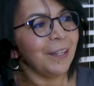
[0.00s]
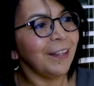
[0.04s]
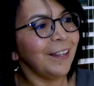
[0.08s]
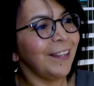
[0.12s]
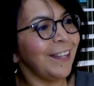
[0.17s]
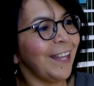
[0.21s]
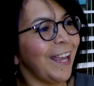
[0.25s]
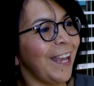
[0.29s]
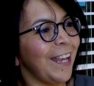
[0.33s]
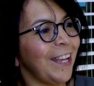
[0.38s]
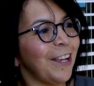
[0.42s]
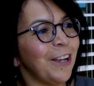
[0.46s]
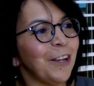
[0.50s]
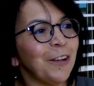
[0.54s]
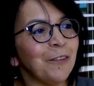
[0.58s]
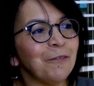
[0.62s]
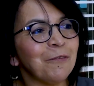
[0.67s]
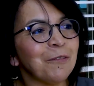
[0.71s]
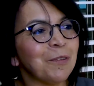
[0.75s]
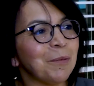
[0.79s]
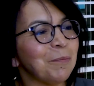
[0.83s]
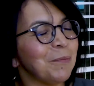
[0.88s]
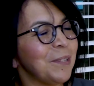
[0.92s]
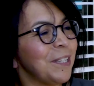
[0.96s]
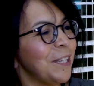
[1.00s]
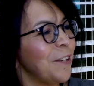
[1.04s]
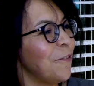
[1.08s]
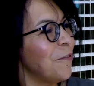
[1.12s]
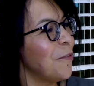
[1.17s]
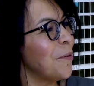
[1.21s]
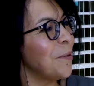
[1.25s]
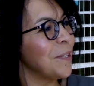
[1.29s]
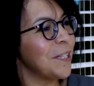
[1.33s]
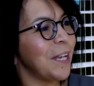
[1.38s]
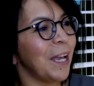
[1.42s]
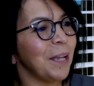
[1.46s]
They come from
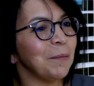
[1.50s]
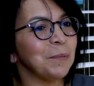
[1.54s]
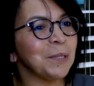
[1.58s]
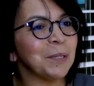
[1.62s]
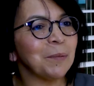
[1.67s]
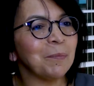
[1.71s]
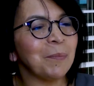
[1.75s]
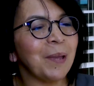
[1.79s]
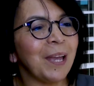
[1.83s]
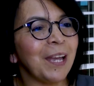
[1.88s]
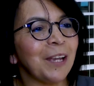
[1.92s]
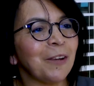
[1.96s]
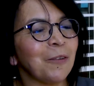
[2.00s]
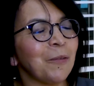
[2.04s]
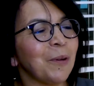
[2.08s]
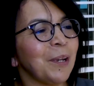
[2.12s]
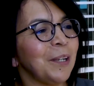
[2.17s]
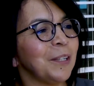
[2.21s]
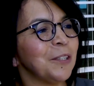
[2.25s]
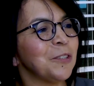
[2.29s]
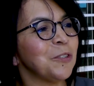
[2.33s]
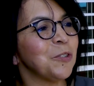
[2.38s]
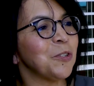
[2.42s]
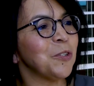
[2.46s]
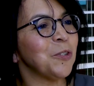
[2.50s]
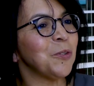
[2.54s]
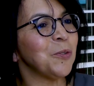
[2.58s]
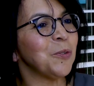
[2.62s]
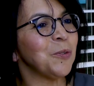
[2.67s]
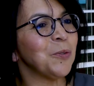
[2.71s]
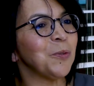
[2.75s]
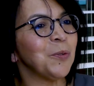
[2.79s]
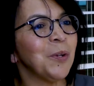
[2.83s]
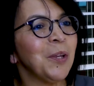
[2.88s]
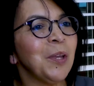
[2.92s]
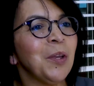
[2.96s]
different types of backgrounds.
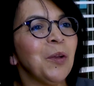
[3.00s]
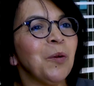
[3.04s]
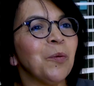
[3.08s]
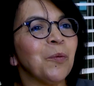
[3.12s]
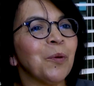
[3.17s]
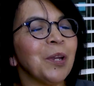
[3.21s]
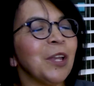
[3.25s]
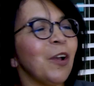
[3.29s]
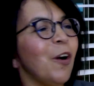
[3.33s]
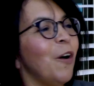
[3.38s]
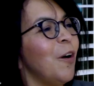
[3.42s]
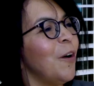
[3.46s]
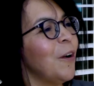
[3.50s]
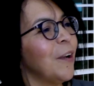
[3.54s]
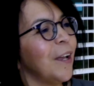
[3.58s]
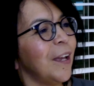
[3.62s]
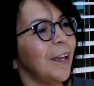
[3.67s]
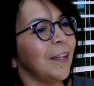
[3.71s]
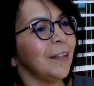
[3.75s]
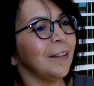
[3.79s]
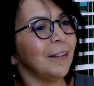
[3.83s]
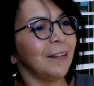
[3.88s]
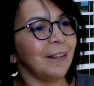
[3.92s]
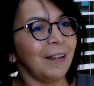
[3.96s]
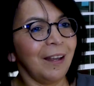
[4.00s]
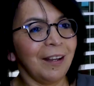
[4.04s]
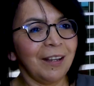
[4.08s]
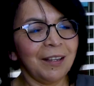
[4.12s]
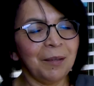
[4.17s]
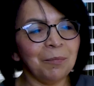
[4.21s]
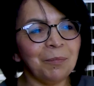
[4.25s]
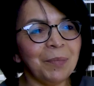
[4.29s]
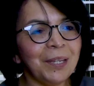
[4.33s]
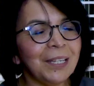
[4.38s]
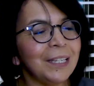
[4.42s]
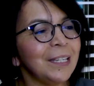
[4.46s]
We all got
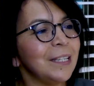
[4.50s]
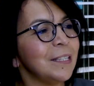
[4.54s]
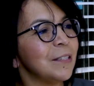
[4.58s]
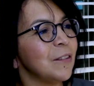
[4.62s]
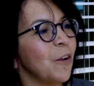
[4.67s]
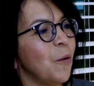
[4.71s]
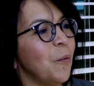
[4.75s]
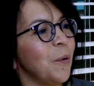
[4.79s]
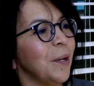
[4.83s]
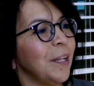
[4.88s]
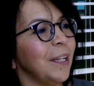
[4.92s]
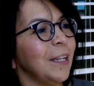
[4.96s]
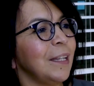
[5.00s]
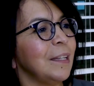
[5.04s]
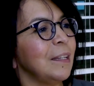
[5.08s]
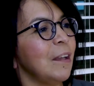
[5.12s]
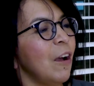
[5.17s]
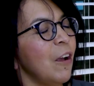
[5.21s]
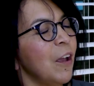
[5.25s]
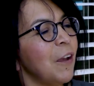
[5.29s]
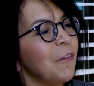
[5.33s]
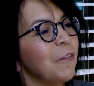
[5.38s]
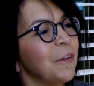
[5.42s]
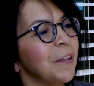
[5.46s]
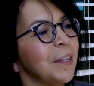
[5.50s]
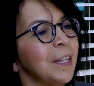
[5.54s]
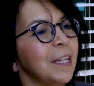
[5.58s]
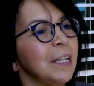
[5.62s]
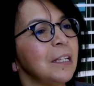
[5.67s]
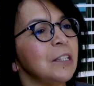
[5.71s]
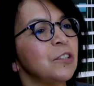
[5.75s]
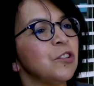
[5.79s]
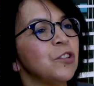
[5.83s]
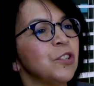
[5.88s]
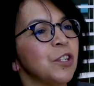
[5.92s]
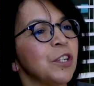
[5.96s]
committees going and
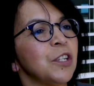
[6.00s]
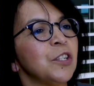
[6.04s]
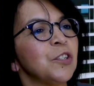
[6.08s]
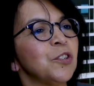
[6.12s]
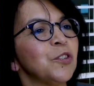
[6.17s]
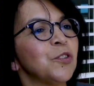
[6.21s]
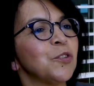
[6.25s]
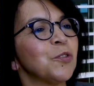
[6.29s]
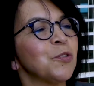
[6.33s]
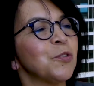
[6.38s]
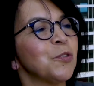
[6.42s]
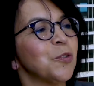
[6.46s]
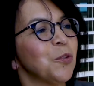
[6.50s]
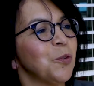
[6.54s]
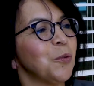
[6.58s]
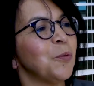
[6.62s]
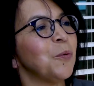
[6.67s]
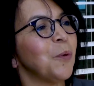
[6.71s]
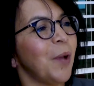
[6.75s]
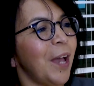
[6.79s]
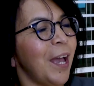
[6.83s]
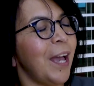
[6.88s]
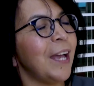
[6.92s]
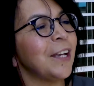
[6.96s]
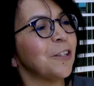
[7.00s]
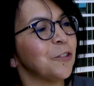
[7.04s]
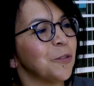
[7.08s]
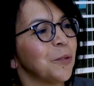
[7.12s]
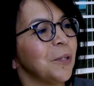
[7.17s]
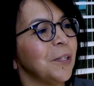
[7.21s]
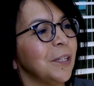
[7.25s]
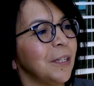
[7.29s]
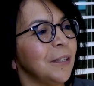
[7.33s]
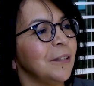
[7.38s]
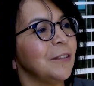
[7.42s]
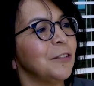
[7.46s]
everything just to
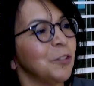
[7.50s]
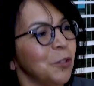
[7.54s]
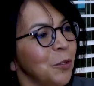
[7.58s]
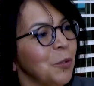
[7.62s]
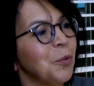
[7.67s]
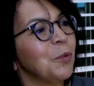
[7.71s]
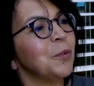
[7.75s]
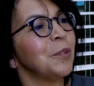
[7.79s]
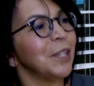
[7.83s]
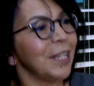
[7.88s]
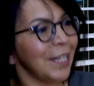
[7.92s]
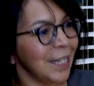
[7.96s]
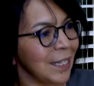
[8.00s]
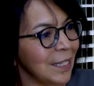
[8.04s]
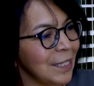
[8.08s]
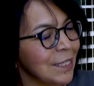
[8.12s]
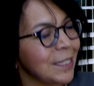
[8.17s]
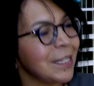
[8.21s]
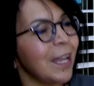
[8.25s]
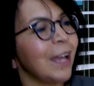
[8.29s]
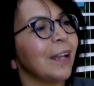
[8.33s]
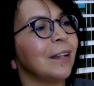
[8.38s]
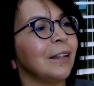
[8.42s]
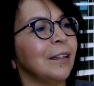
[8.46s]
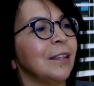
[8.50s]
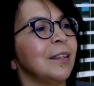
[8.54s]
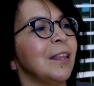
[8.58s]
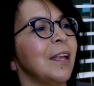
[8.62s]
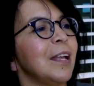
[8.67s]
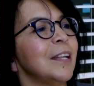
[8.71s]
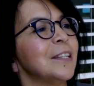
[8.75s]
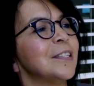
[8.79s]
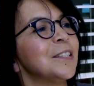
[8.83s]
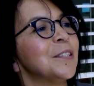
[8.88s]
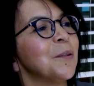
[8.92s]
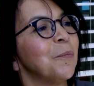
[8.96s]
actually do exactly
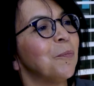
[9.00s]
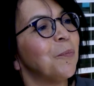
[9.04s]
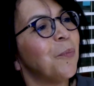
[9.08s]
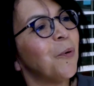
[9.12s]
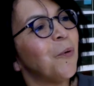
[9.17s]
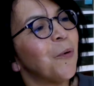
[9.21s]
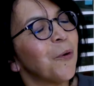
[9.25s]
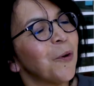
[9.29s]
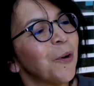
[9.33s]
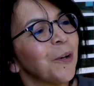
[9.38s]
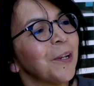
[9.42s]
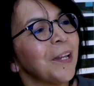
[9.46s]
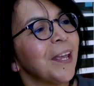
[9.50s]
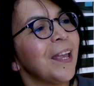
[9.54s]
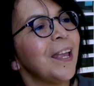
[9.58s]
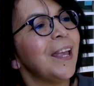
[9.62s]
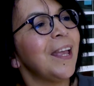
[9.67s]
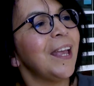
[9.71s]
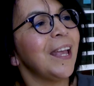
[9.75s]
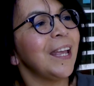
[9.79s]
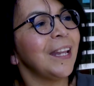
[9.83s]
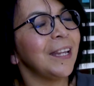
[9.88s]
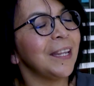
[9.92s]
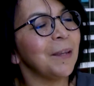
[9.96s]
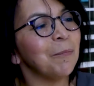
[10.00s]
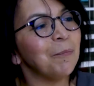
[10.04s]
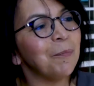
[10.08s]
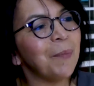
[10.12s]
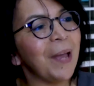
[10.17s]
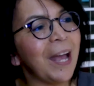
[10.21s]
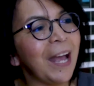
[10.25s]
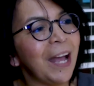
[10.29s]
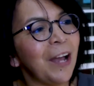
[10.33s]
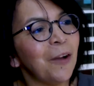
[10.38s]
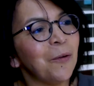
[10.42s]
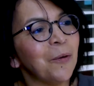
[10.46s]
that, support and
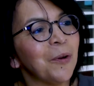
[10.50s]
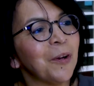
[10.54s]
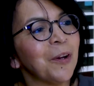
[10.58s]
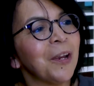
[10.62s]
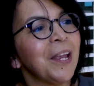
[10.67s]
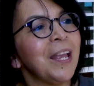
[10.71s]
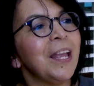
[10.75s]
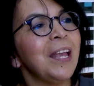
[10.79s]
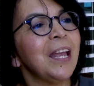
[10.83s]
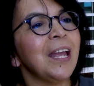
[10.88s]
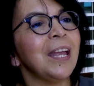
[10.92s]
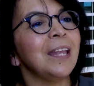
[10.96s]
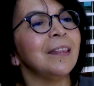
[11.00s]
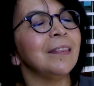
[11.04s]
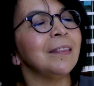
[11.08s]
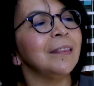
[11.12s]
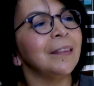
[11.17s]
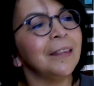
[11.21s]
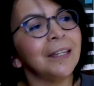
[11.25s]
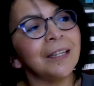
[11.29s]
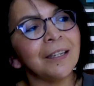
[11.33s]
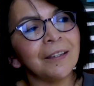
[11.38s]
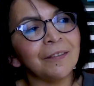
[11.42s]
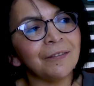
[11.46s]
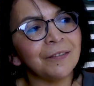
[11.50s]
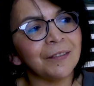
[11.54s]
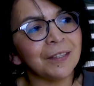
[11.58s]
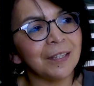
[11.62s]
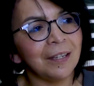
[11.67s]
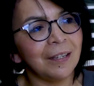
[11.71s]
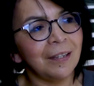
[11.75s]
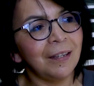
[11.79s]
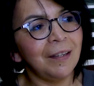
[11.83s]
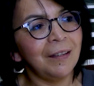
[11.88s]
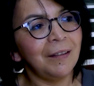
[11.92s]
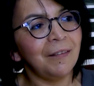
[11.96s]
empower and lift
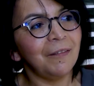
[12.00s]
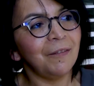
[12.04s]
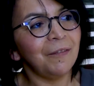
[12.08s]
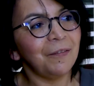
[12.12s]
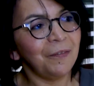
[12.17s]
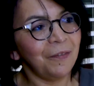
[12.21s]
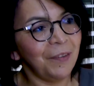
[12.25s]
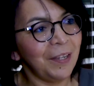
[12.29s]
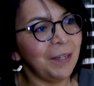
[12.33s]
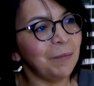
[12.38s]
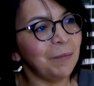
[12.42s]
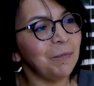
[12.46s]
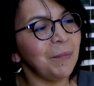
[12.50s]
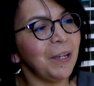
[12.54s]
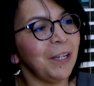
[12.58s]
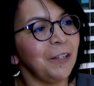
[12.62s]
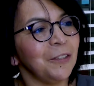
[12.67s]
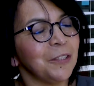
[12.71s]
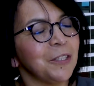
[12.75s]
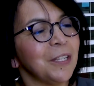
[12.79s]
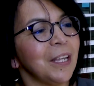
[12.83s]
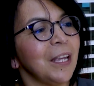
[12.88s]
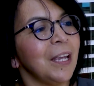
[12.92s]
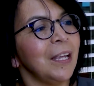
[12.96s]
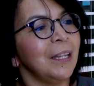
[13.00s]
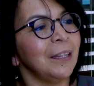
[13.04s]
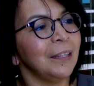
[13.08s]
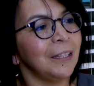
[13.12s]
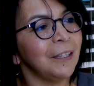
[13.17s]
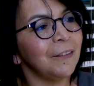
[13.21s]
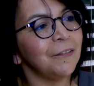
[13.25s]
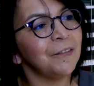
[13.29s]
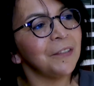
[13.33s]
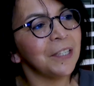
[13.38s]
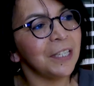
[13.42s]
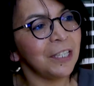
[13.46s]
females and
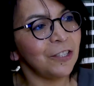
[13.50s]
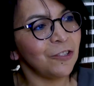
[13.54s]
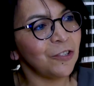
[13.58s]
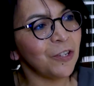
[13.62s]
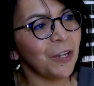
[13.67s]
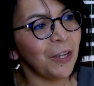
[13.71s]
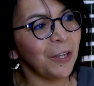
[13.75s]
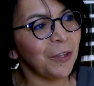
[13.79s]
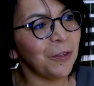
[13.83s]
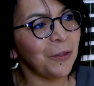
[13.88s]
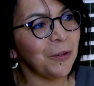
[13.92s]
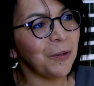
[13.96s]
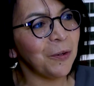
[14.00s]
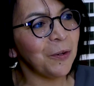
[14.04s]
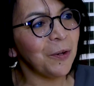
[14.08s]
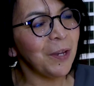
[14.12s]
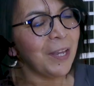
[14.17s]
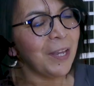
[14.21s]
lift each other.